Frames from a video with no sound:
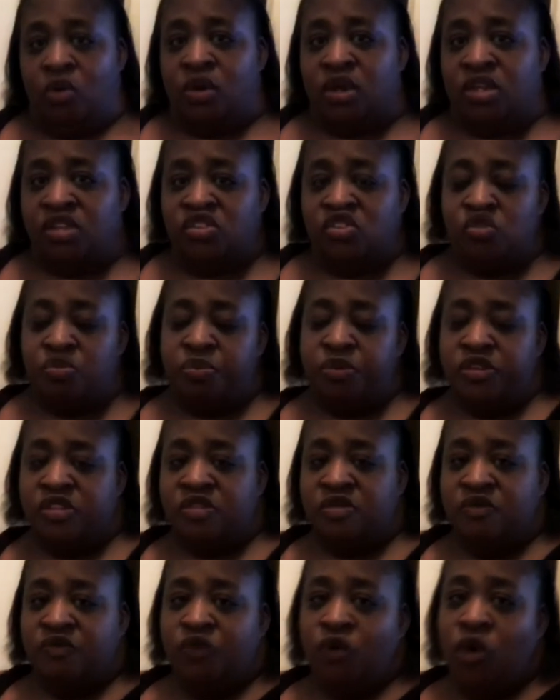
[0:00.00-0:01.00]
going to put
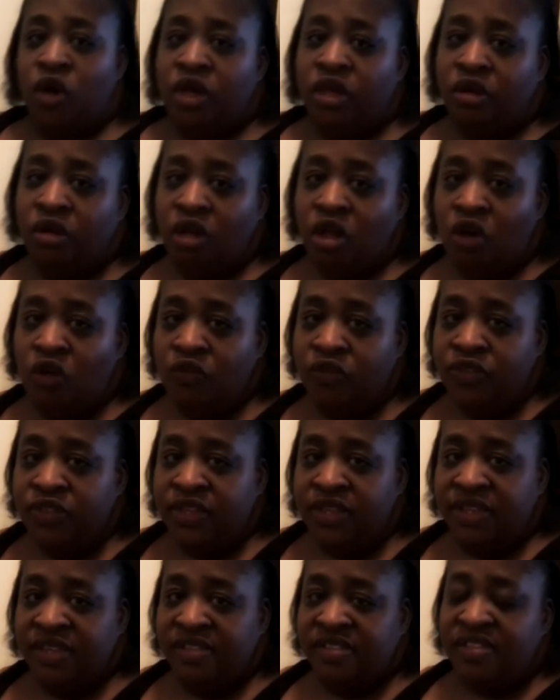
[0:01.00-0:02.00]
some foil over
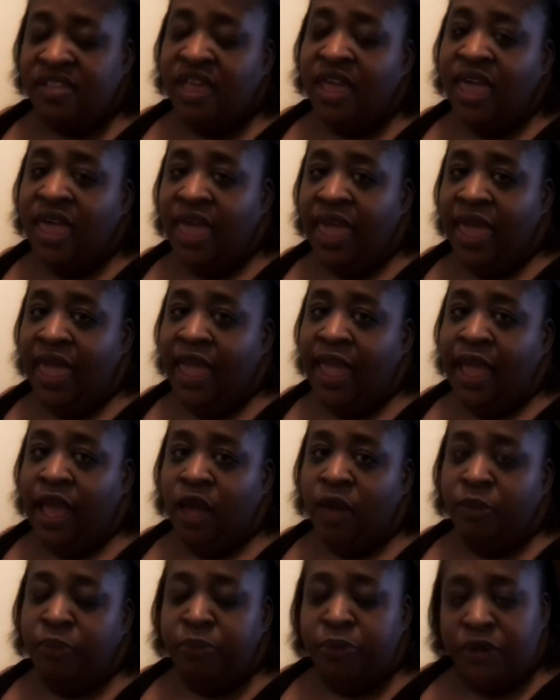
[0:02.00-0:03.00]
this
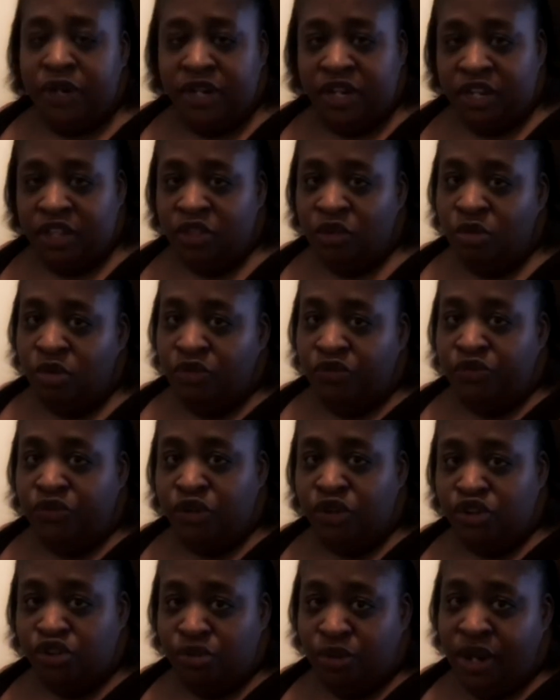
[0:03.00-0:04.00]
and put it in the
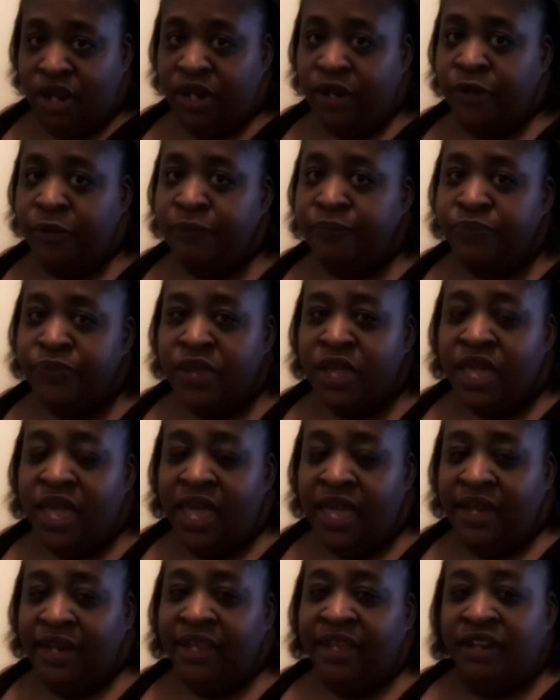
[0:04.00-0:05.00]
refrigerator
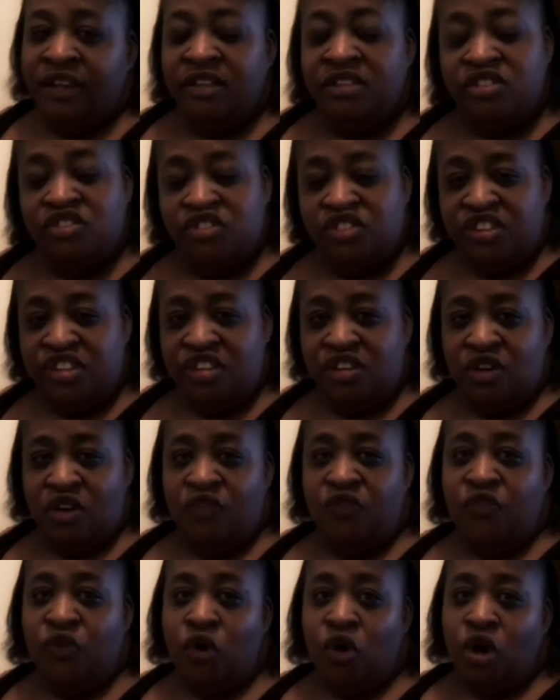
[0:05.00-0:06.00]
and let it
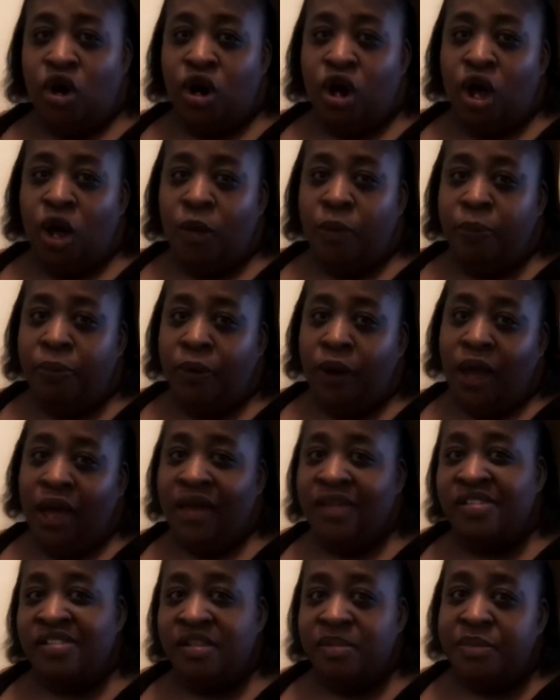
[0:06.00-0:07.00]
chill for
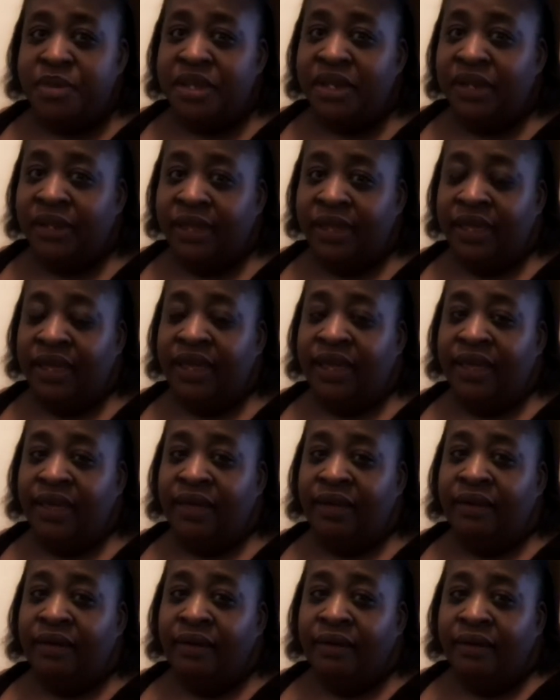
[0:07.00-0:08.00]

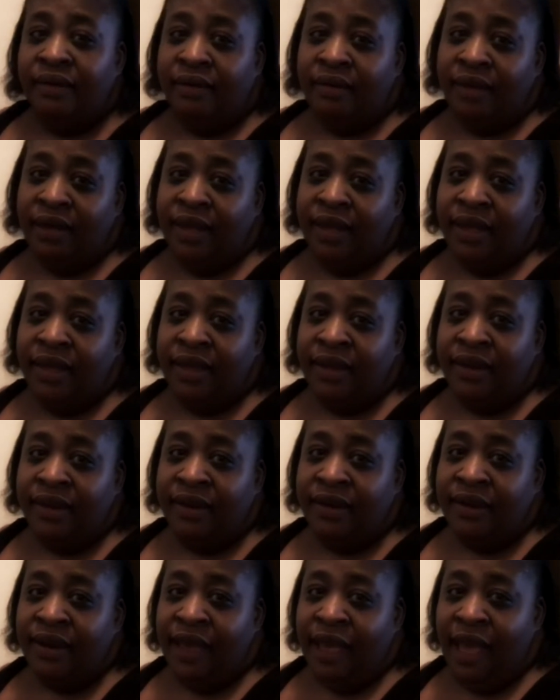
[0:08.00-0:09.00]
approximately
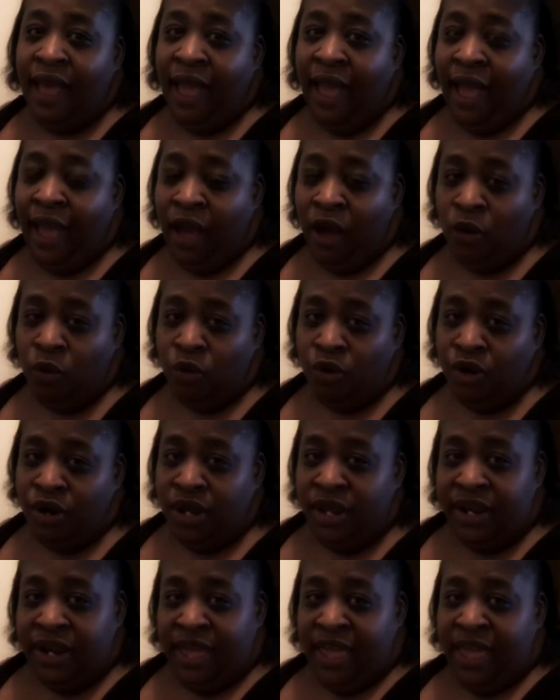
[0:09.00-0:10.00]
an hour
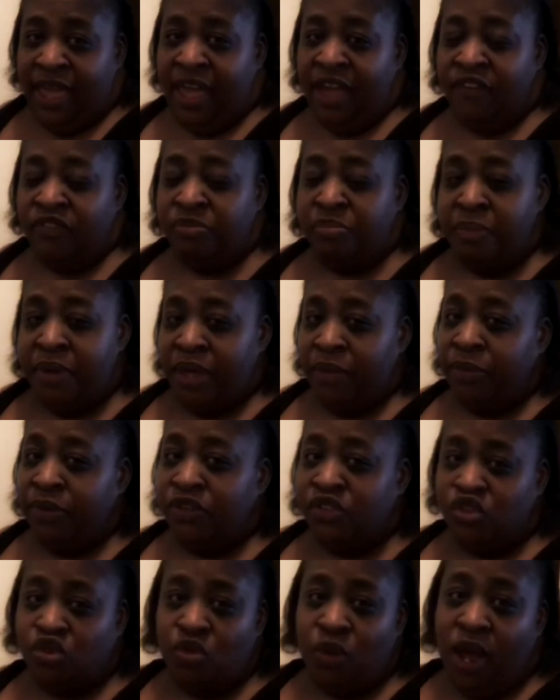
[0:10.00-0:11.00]
and a half, maybe
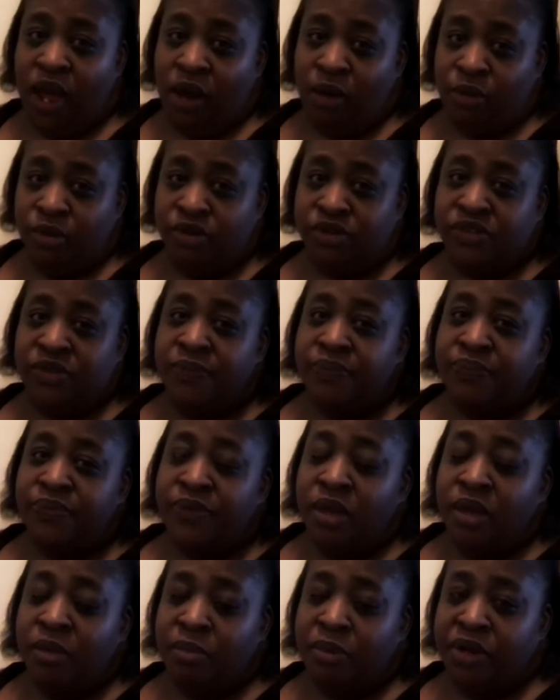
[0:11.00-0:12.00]
two hours.
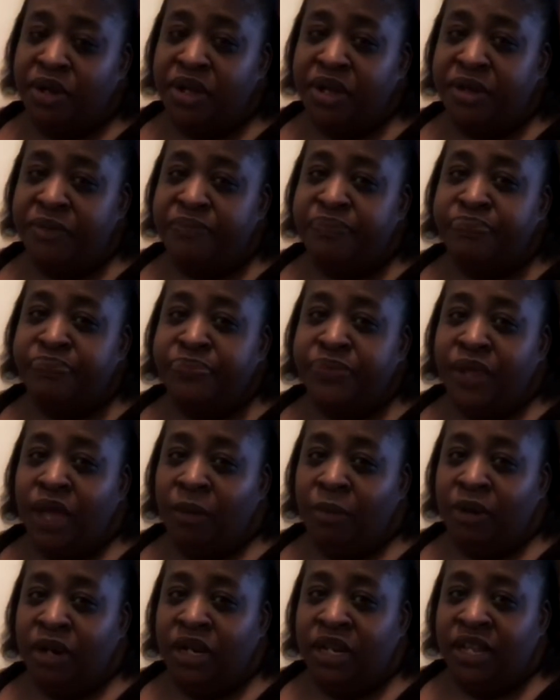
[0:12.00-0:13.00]
But
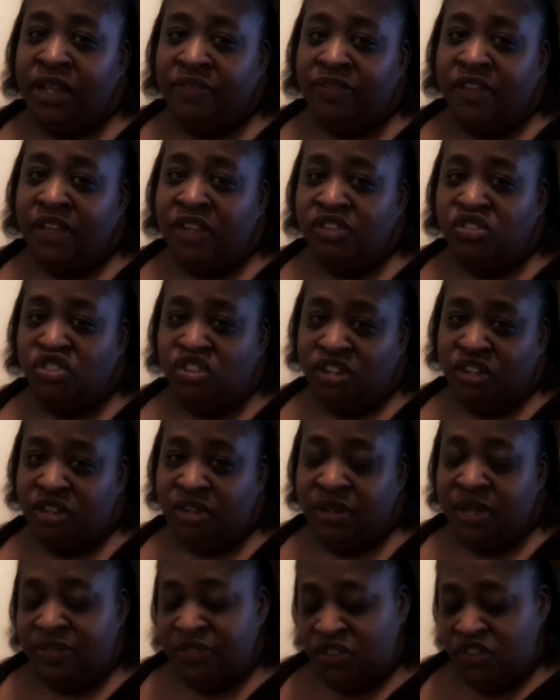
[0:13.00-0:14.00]
I'm gonna let that cheat,
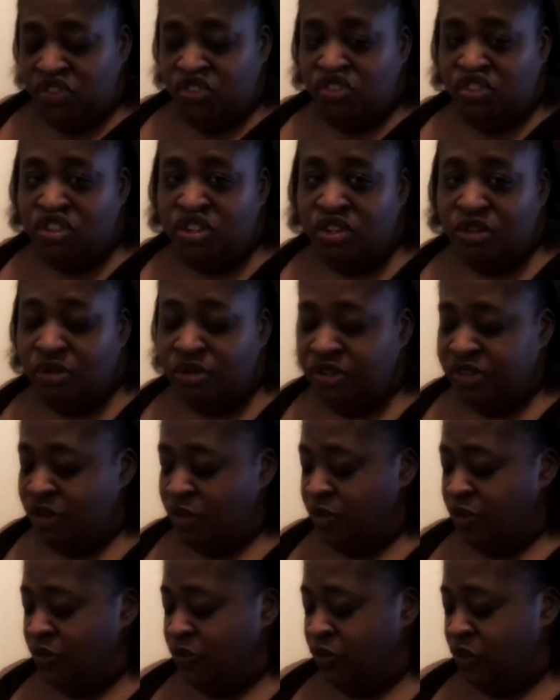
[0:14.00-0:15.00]
let this chill so
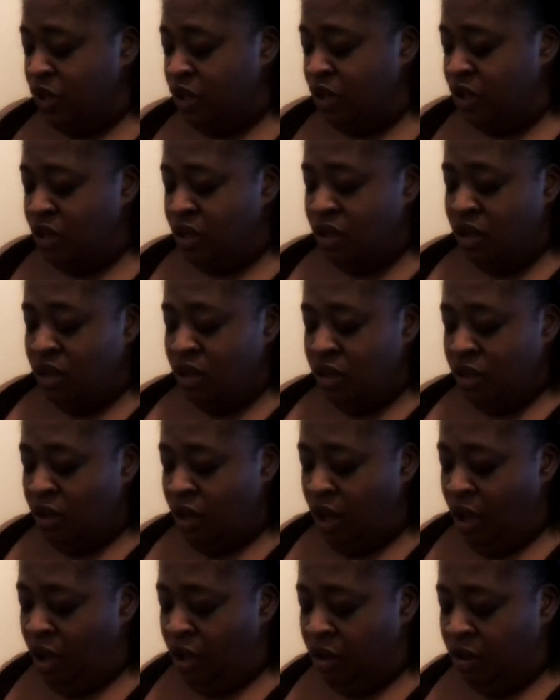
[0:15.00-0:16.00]
that
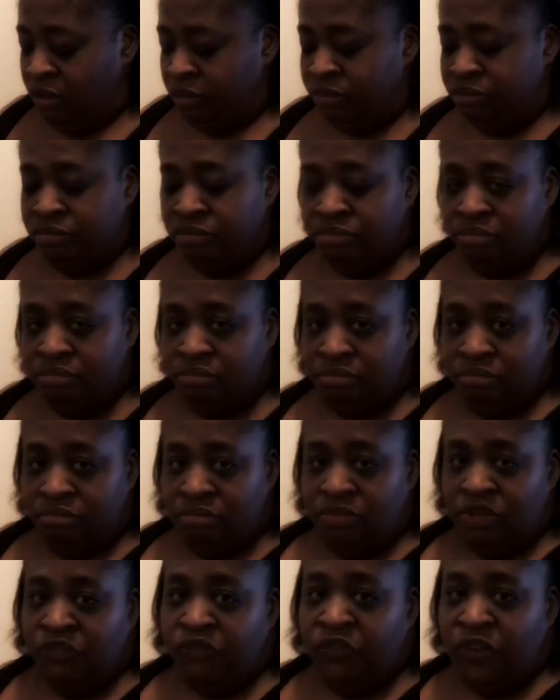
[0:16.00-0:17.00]
the um,
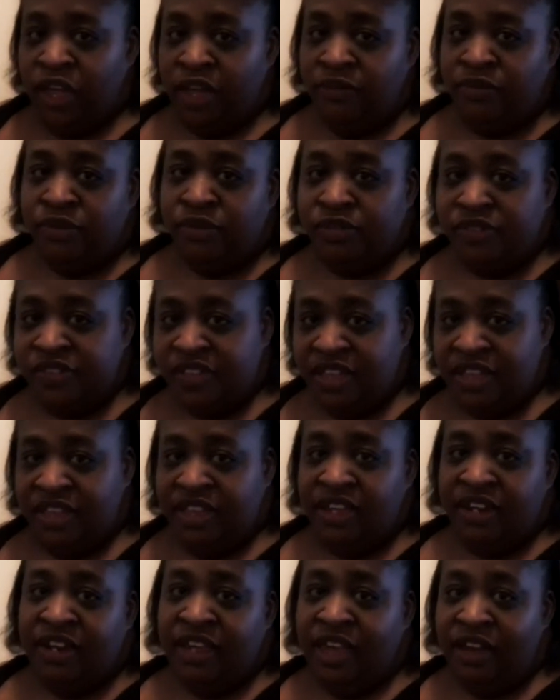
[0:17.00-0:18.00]
the flavors can
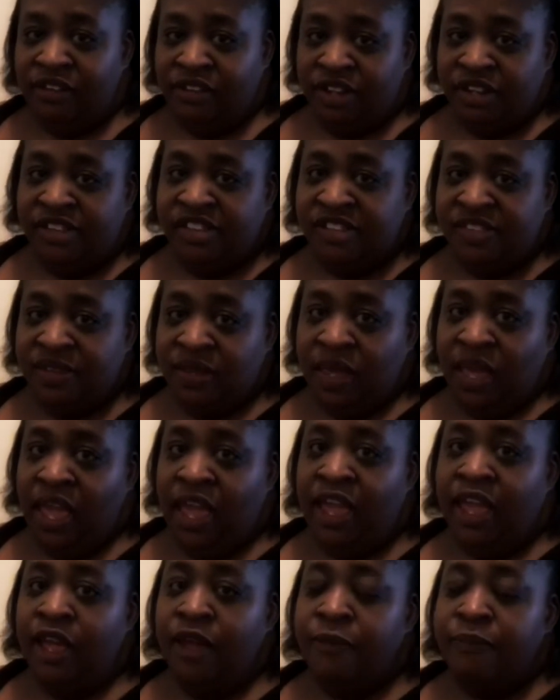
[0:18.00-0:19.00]
get down into the
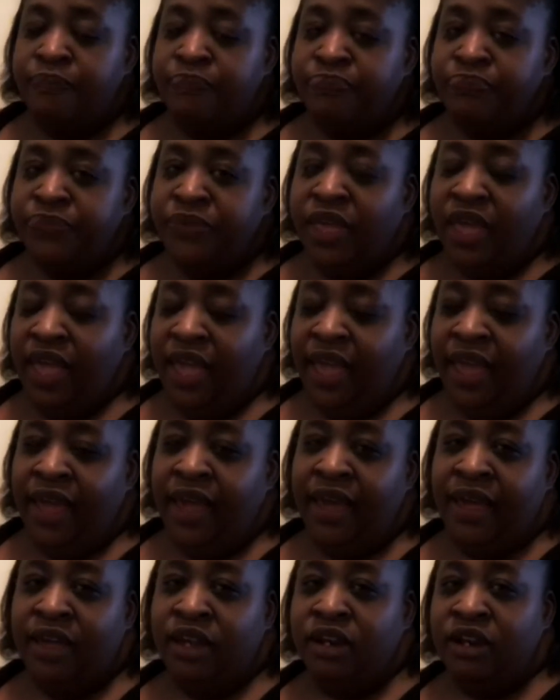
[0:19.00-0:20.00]
cake,
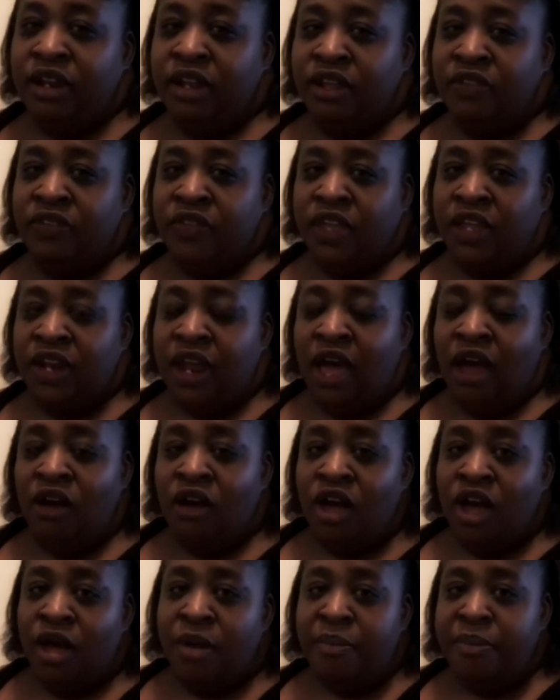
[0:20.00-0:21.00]
and then
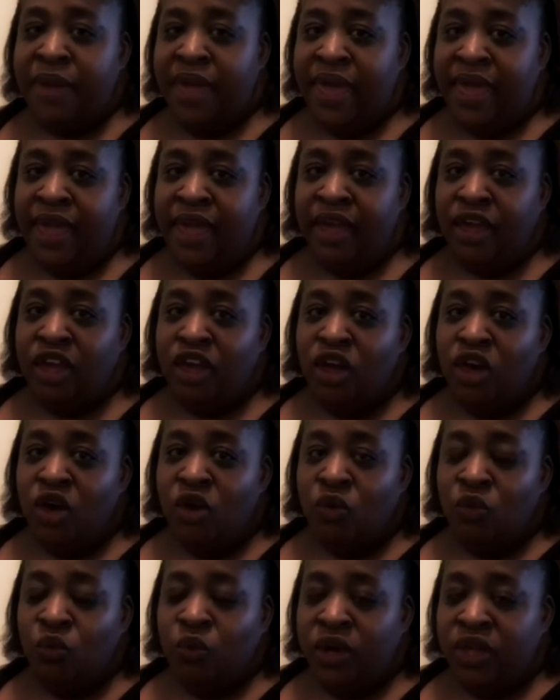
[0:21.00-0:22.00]
I'll come back
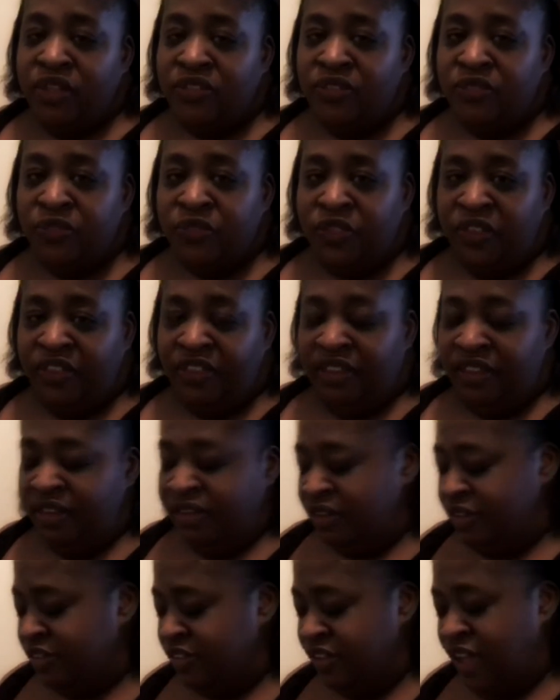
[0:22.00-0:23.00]
with the
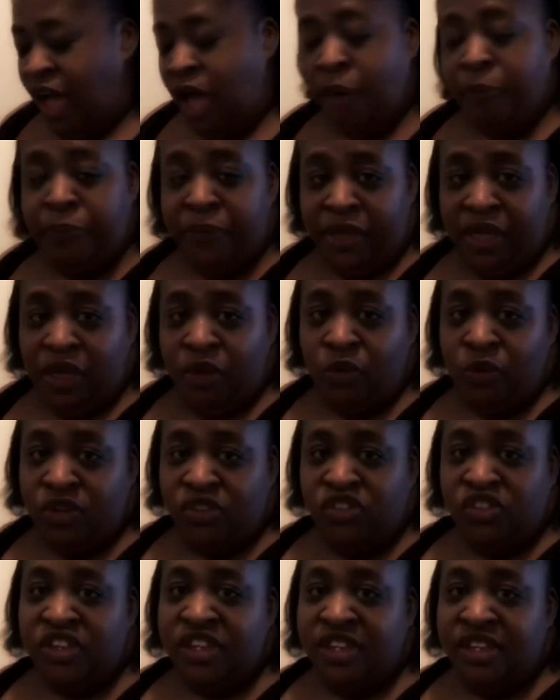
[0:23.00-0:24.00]
topping,
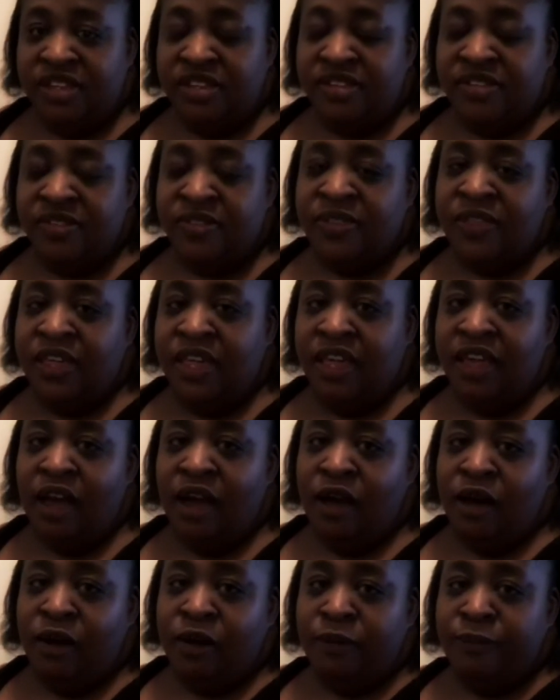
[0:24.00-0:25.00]
which is the
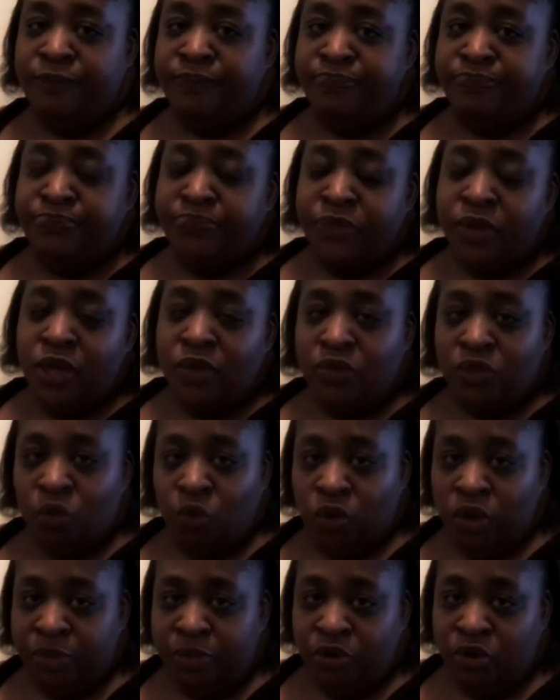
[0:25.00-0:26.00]
um, the
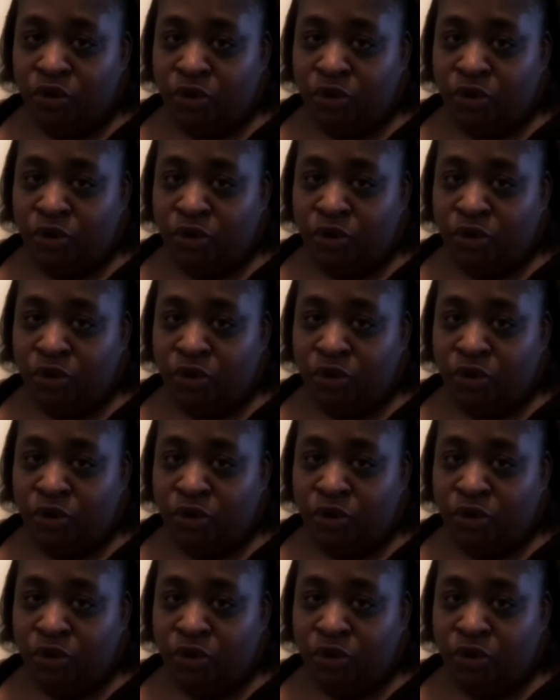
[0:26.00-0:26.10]
whipped